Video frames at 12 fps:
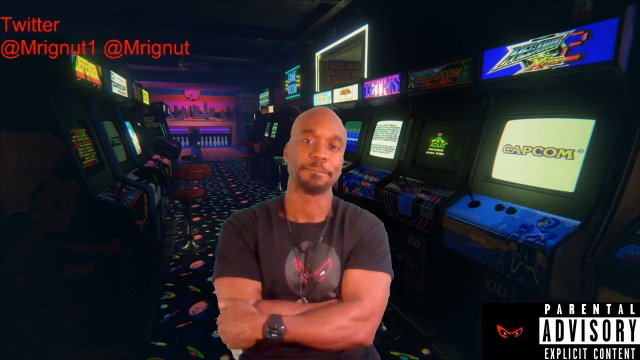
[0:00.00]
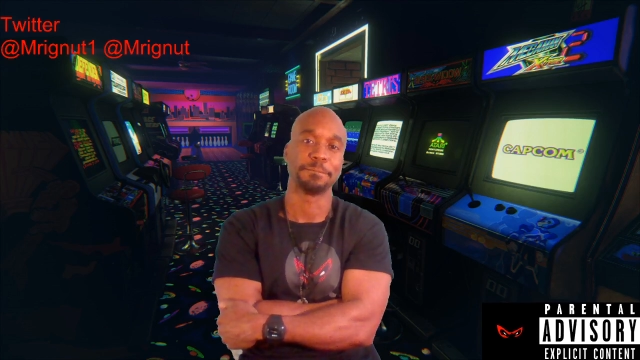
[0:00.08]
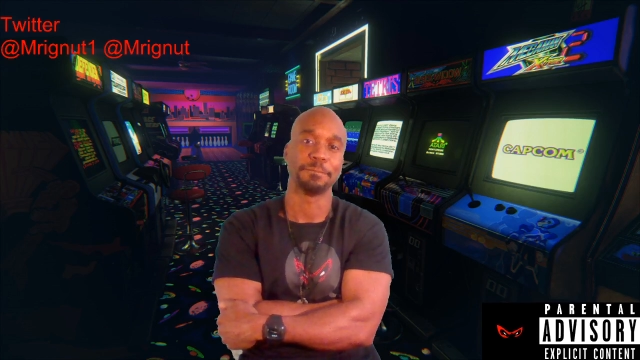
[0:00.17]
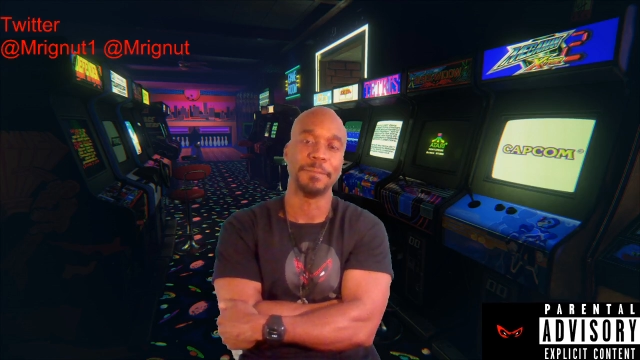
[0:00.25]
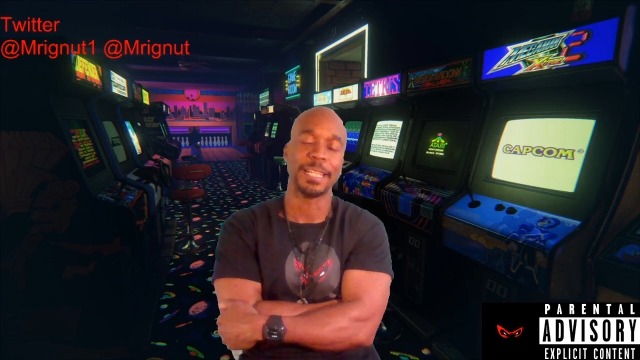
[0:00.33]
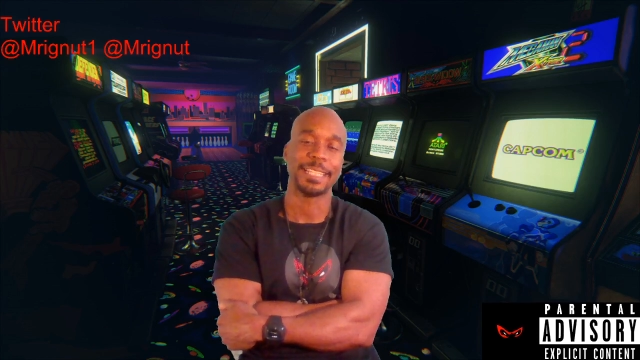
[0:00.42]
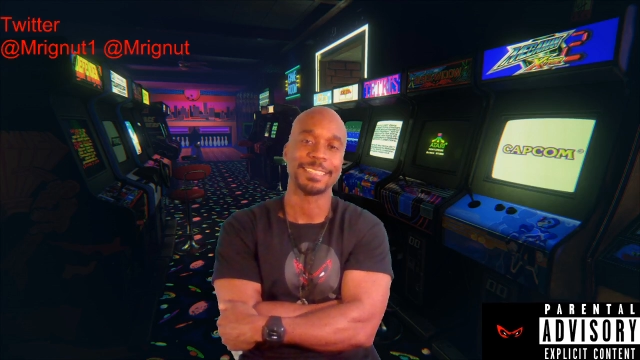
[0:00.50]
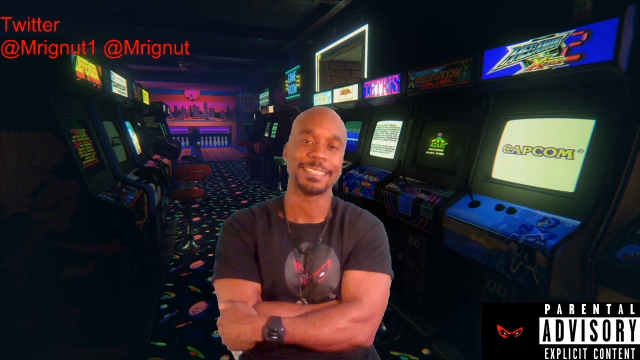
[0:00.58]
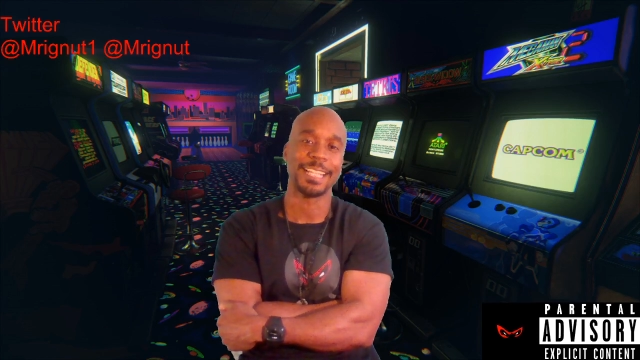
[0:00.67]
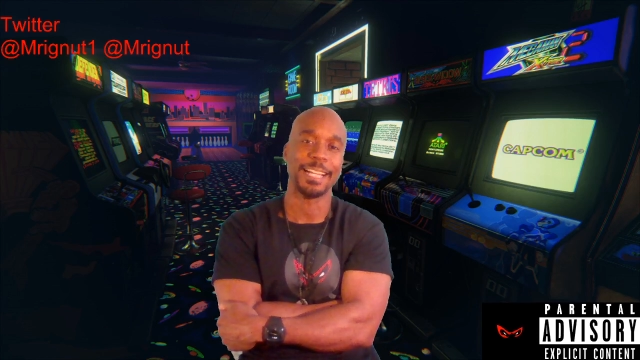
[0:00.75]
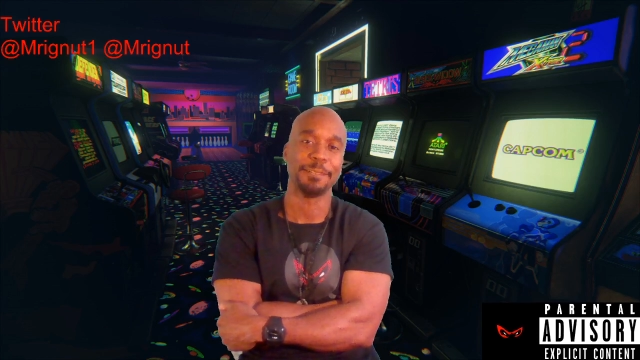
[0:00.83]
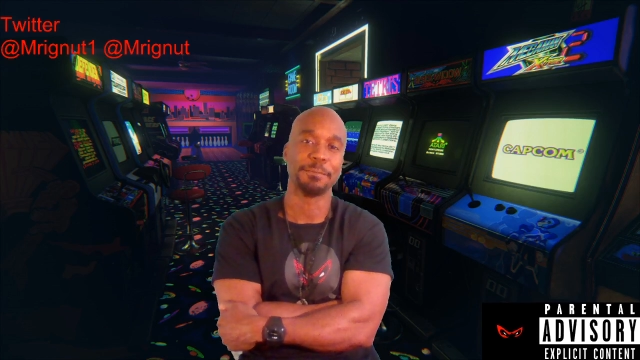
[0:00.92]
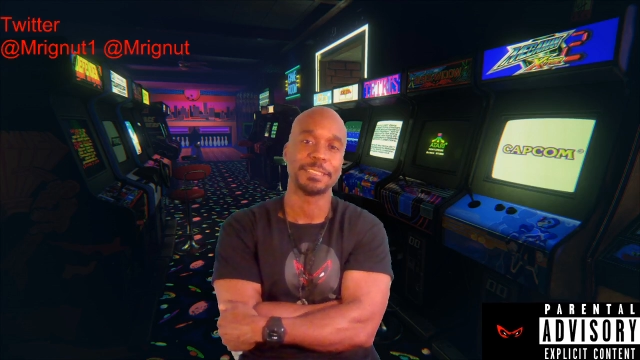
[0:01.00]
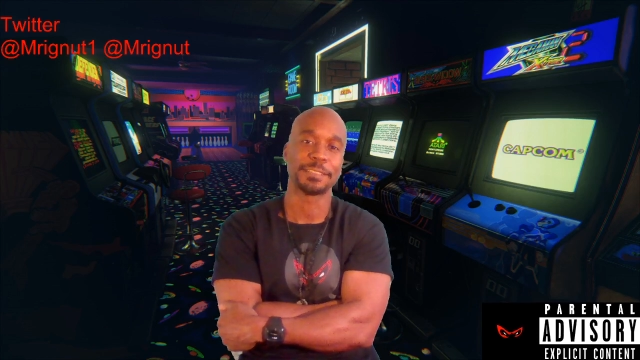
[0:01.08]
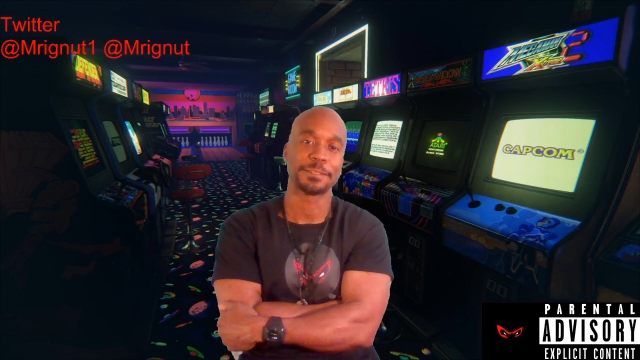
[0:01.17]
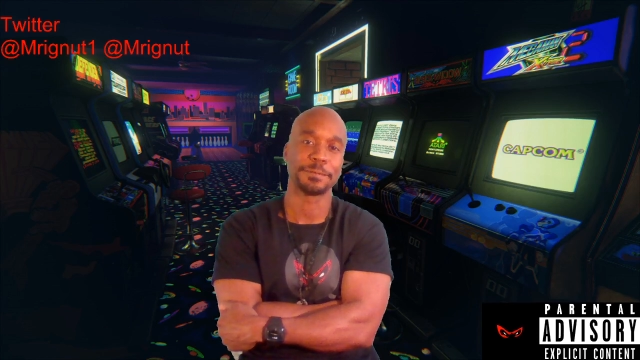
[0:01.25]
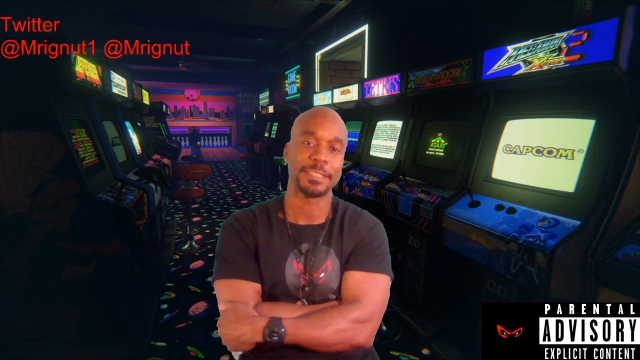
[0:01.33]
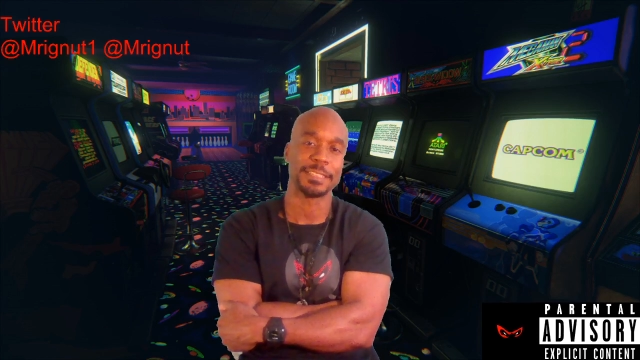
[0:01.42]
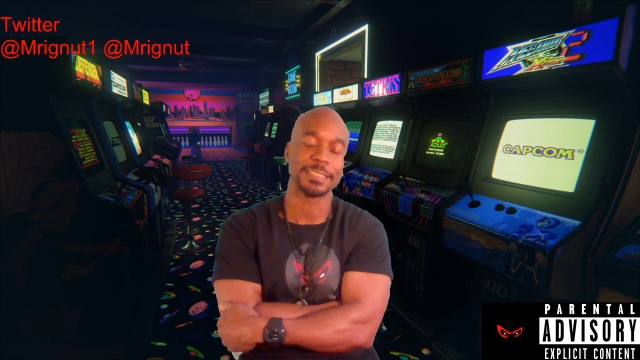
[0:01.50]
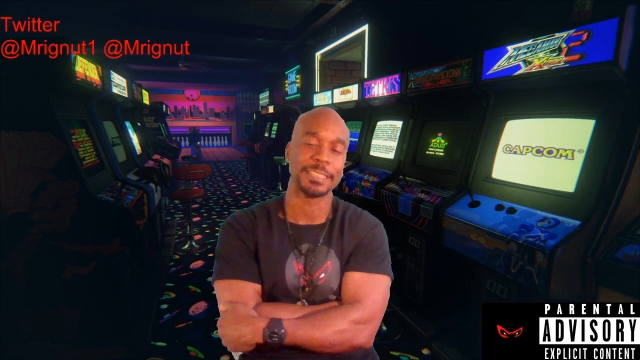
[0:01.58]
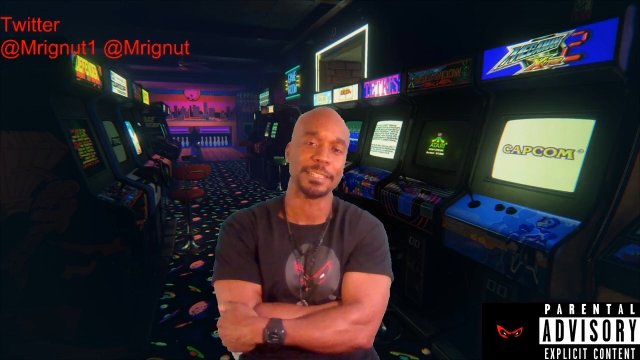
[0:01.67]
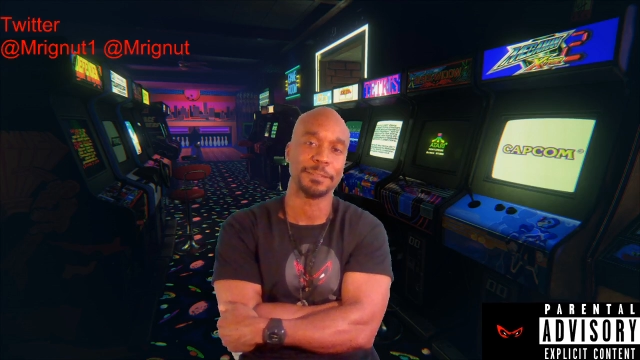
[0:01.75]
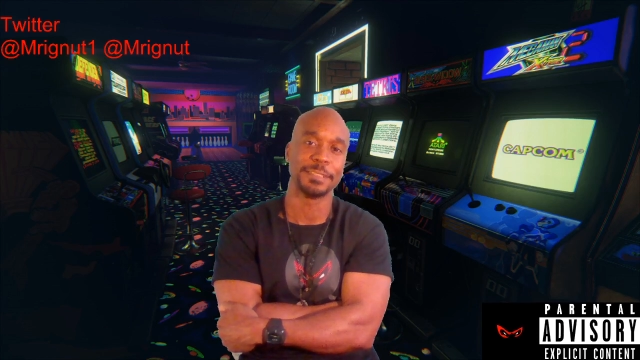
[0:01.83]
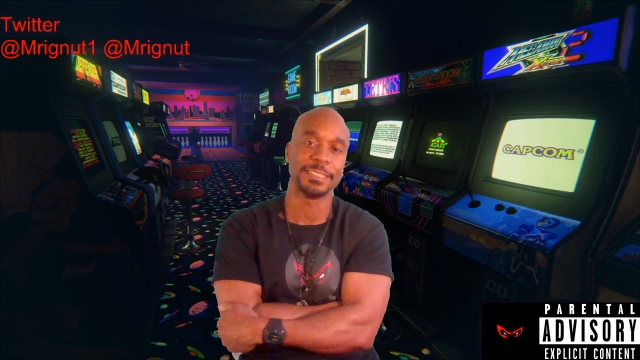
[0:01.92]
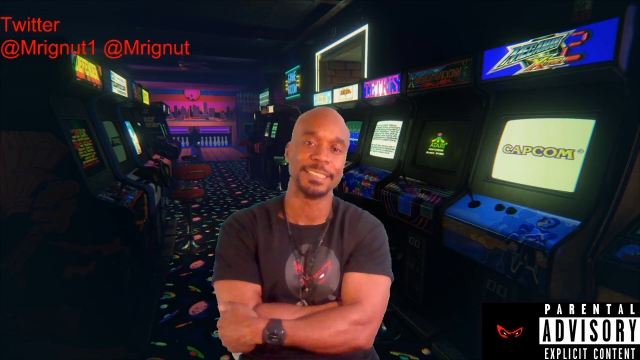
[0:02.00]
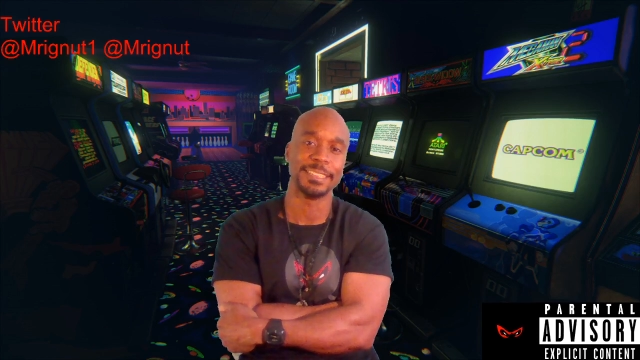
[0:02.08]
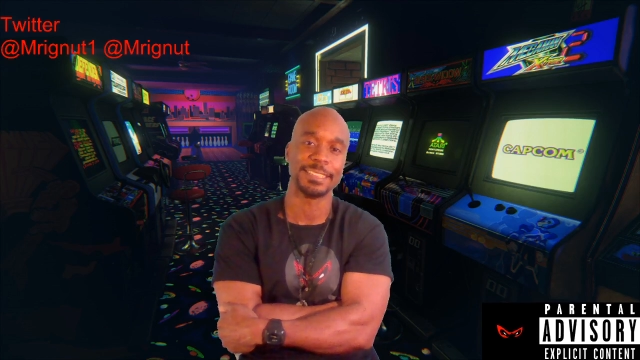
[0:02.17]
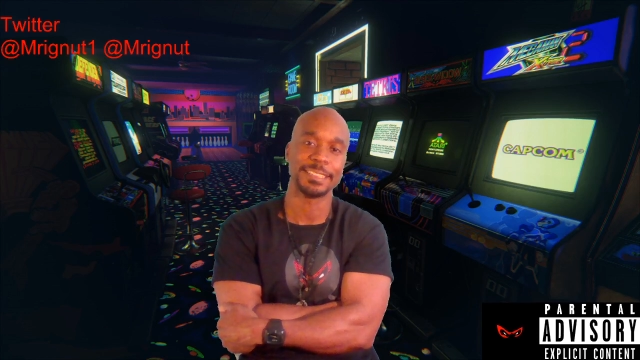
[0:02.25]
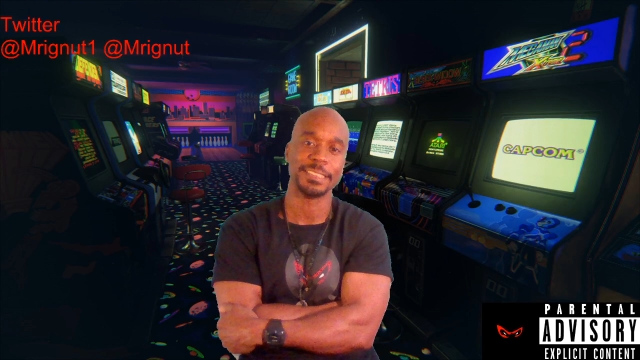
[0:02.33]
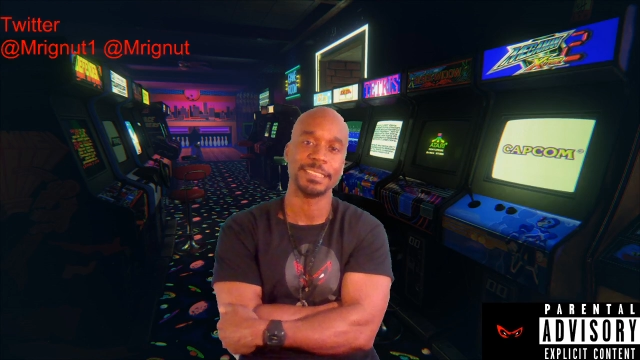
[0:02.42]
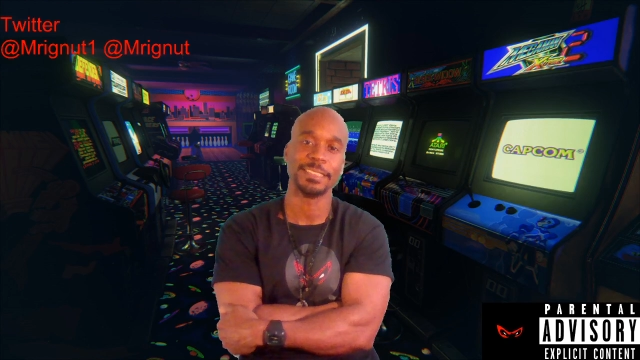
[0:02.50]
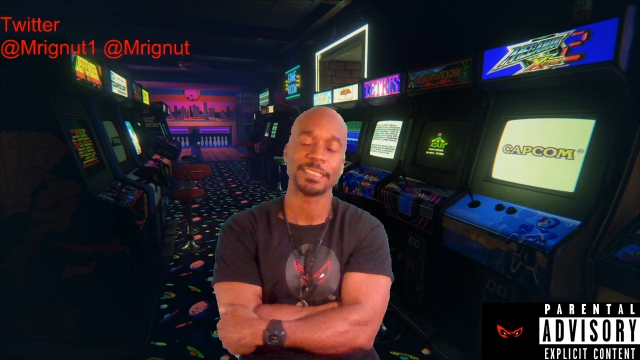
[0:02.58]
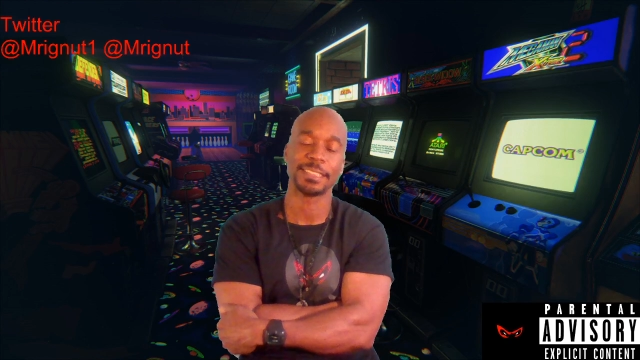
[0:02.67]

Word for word: making that much fun of the disease.